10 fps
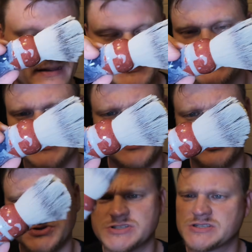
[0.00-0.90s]
absolutely
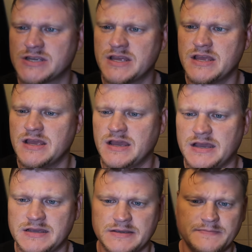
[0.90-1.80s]
gorgeous.
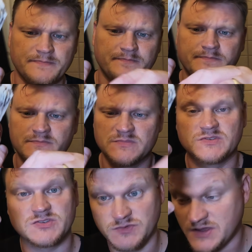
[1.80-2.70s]

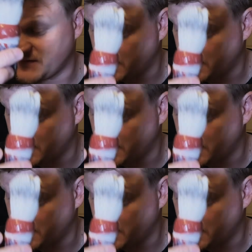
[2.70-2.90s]
So yeah,